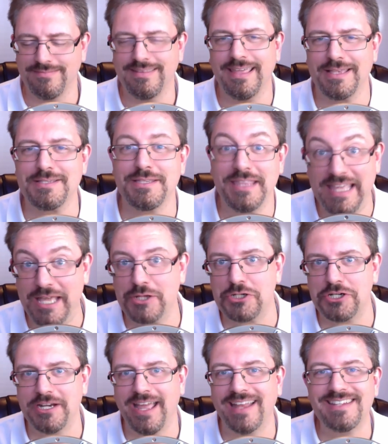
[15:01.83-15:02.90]
Yes, the
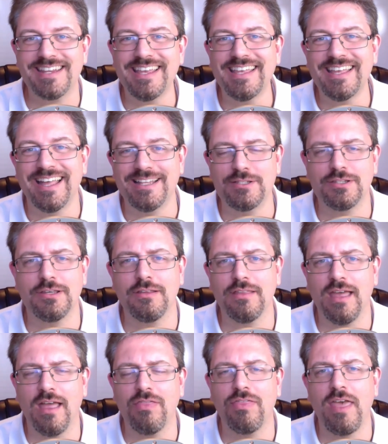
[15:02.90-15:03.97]
internet. Until
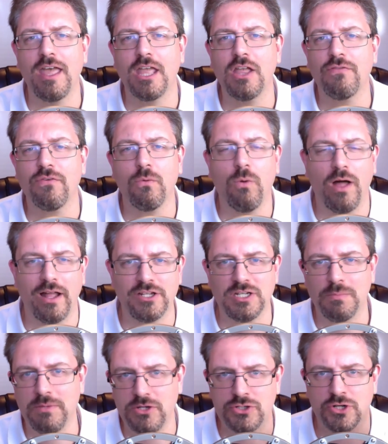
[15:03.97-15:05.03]
then, thank you for
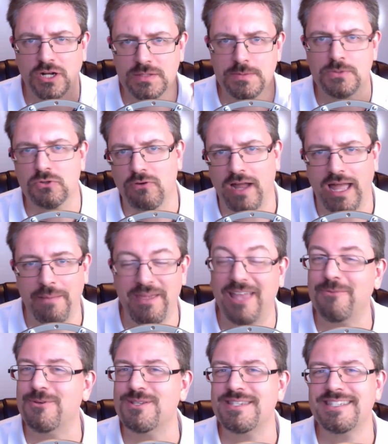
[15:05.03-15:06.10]
watching. Be sure to subscribe,
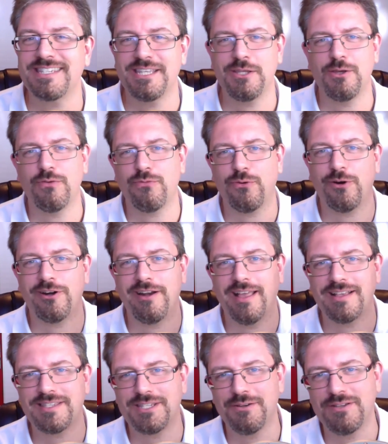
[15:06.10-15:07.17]
and we'll see you for our
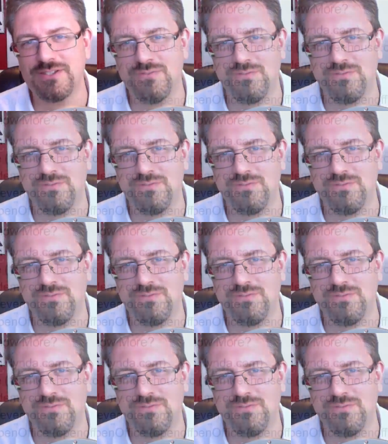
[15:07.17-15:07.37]
next series